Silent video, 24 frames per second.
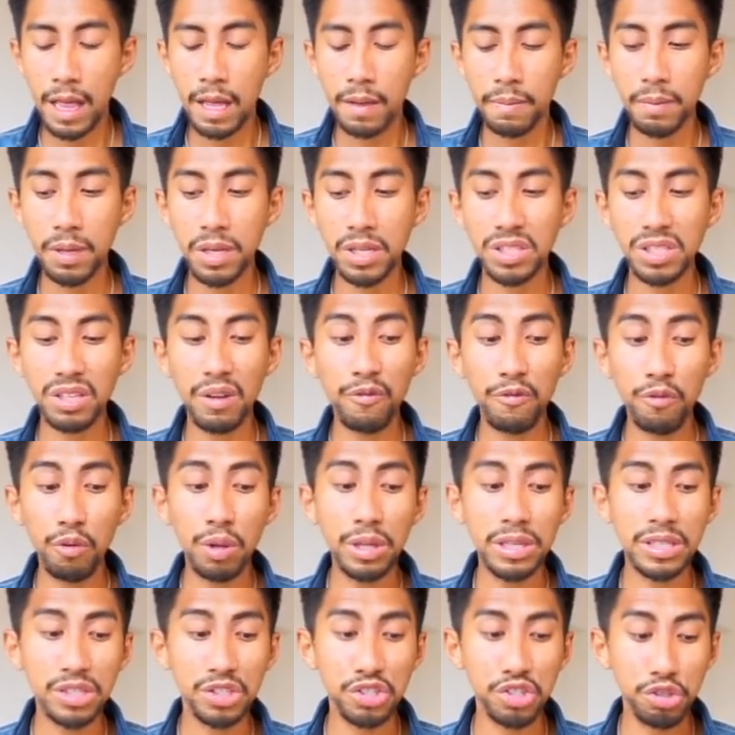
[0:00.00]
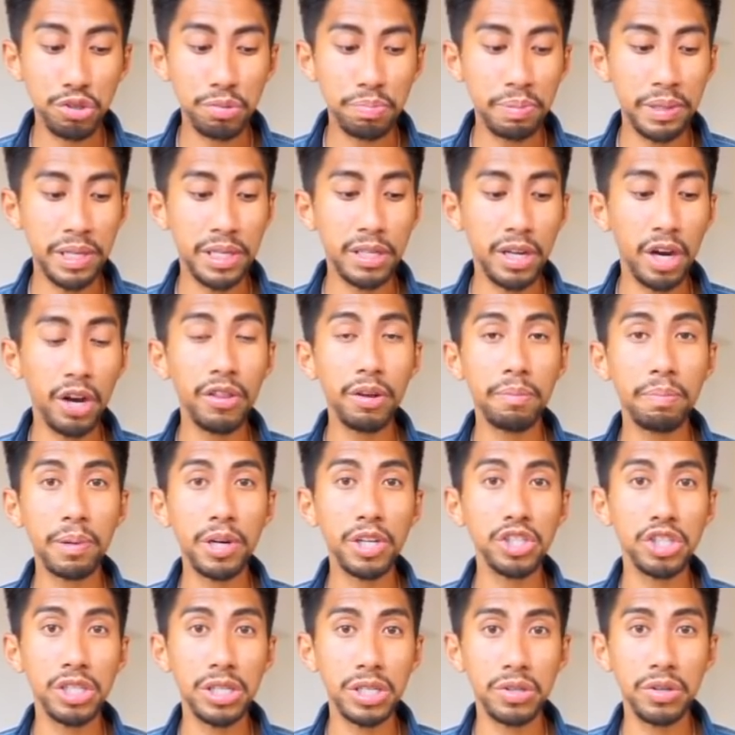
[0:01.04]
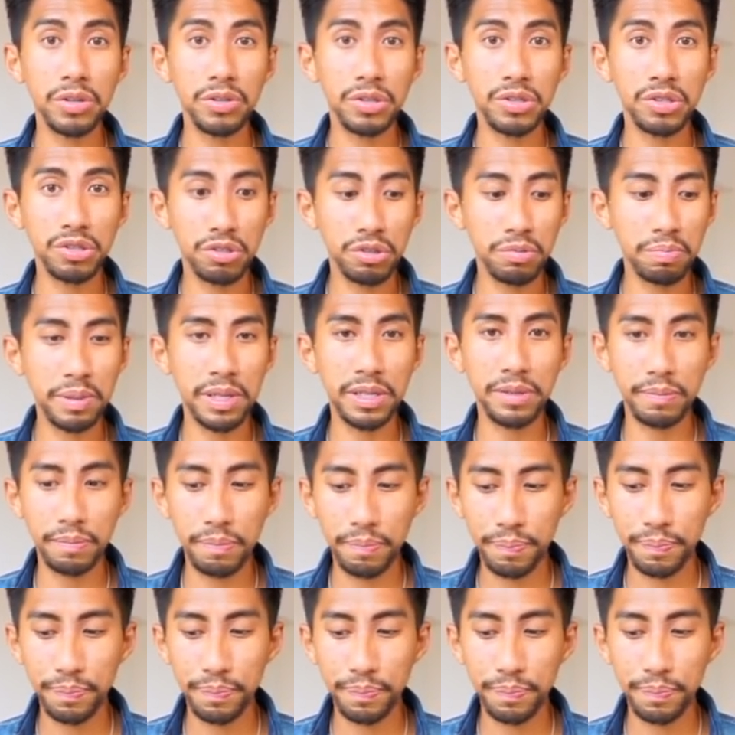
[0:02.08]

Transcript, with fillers: Because the Fool is stupid, the other person is also stupid.